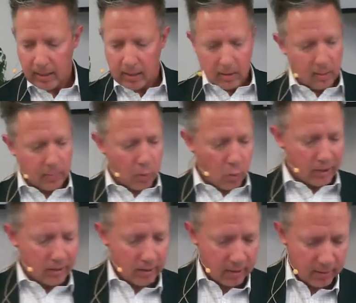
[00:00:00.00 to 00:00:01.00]
The point
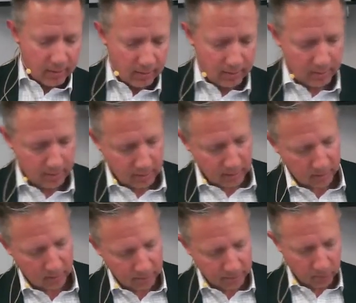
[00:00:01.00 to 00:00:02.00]
then here,
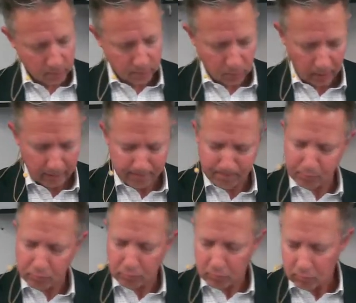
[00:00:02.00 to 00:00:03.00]
the fourth point,
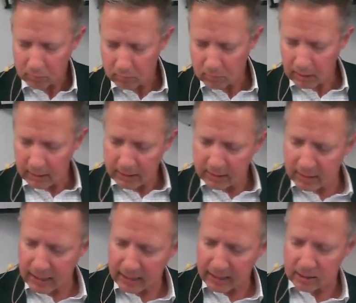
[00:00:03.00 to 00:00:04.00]
is
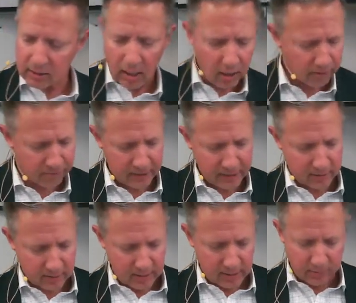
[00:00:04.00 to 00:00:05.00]
that it's not our faith that
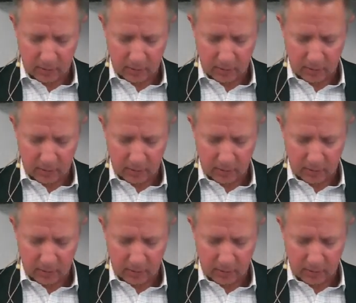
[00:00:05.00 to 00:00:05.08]
saves